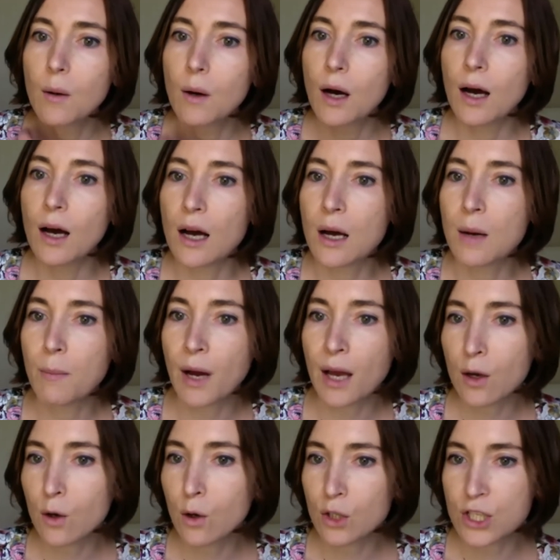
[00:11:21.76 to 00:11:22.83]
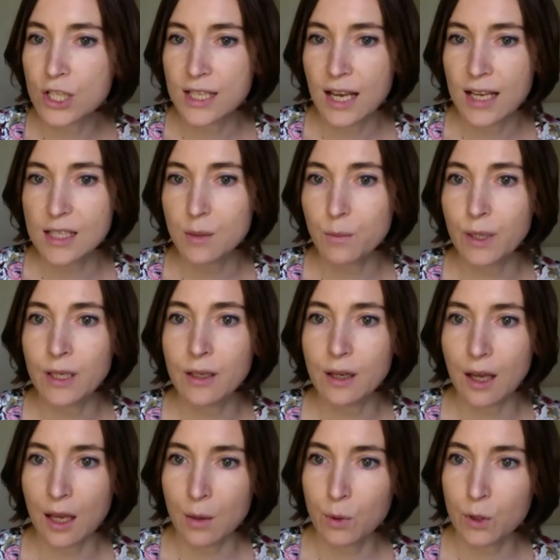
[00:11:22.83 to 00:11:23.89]
My oncologist hasn't been
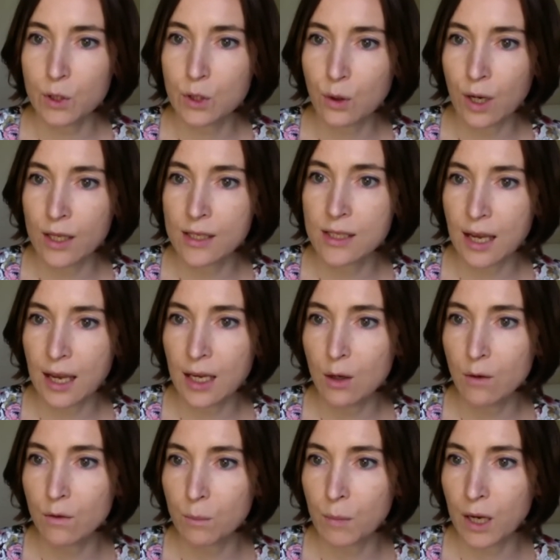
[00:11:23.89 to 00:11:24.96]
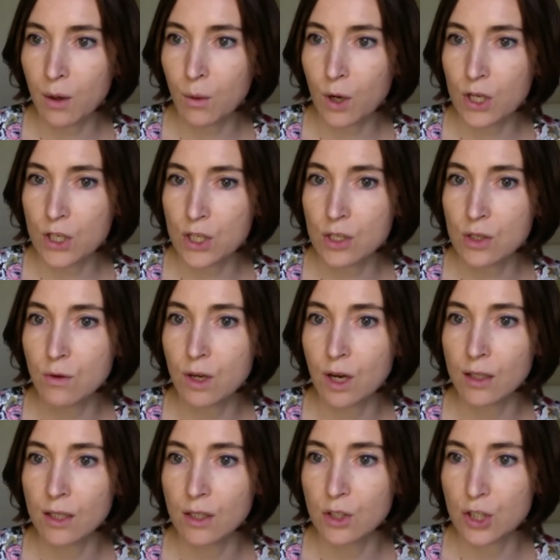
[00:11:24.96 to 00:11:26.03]
able to answer any of my questions
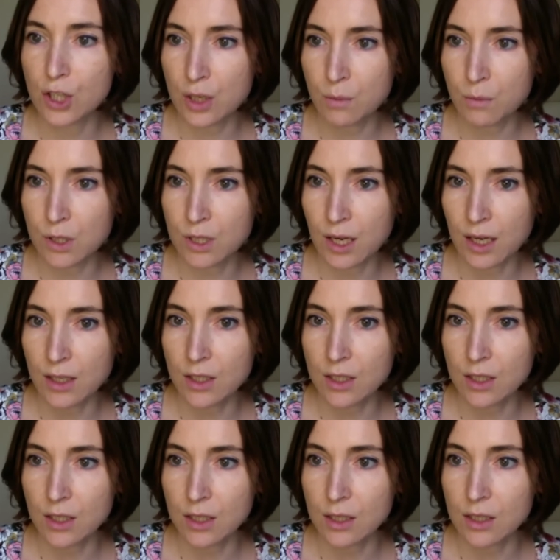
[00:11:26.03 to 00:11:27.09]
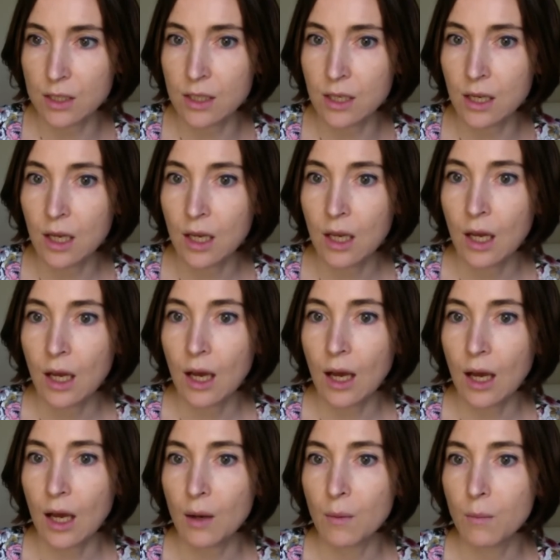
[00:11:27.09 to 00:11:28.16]
regarding gene mutations
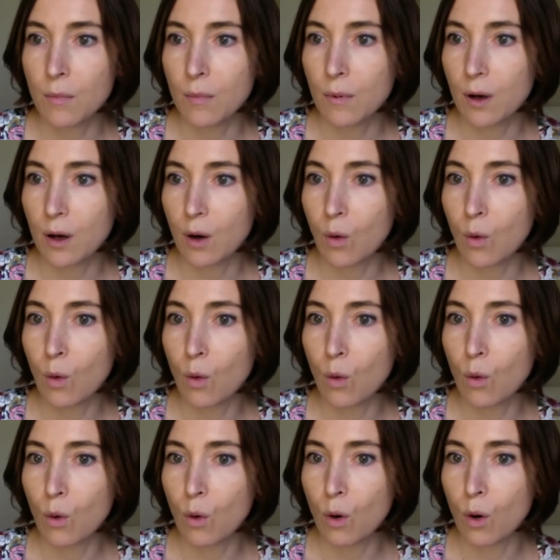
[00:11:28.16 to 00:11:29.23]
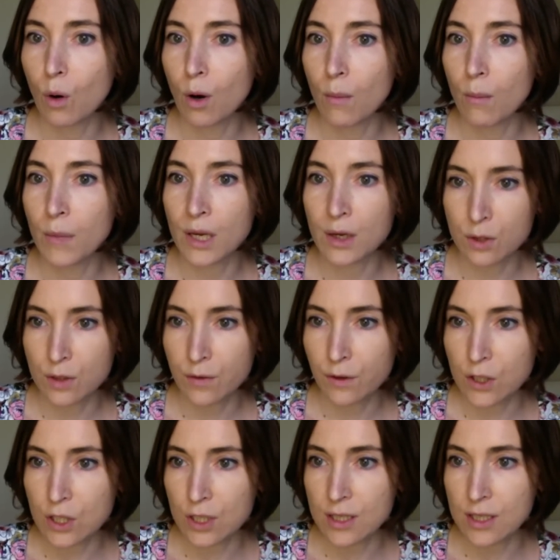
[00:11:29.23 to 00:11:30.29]
or mineral
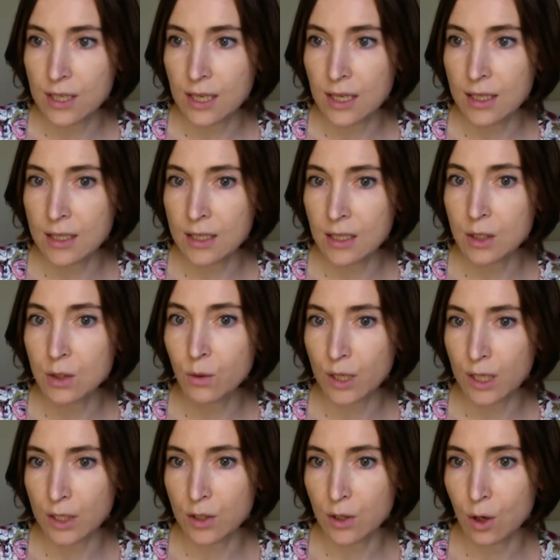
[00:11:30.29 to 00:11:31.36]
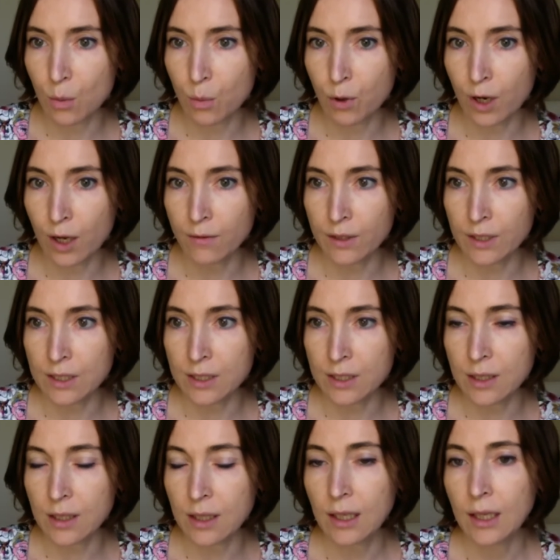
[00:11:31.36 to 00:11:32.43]
deficiencies. Do I need to go private?
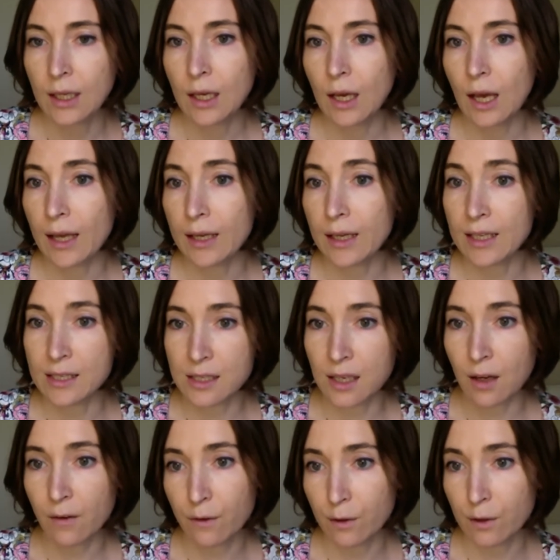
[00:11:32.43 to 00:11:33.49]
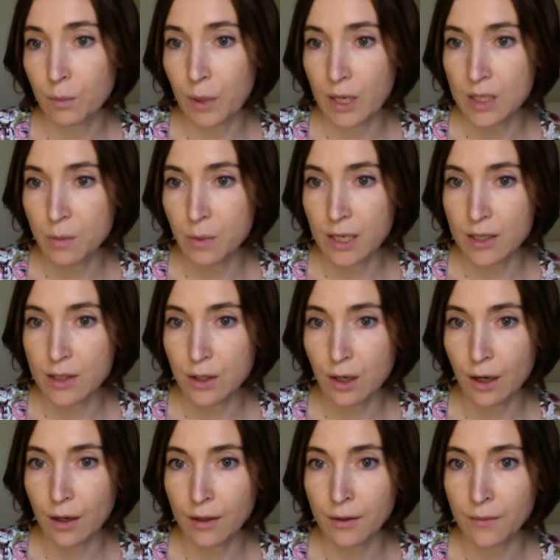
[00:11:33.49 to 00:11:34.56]
And is Nuffield the best place to
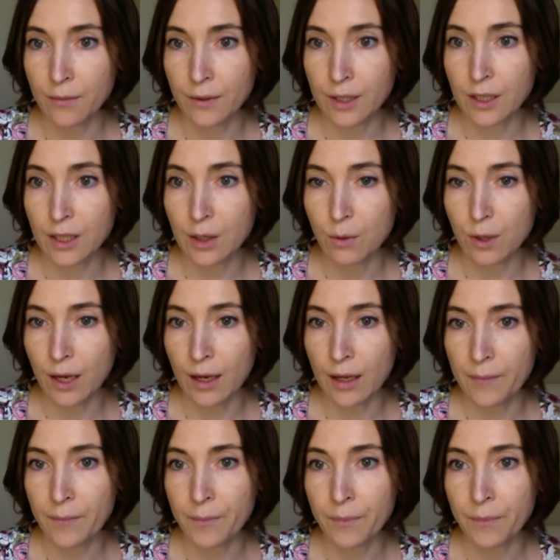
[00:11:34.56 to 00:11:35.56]
go in the UK?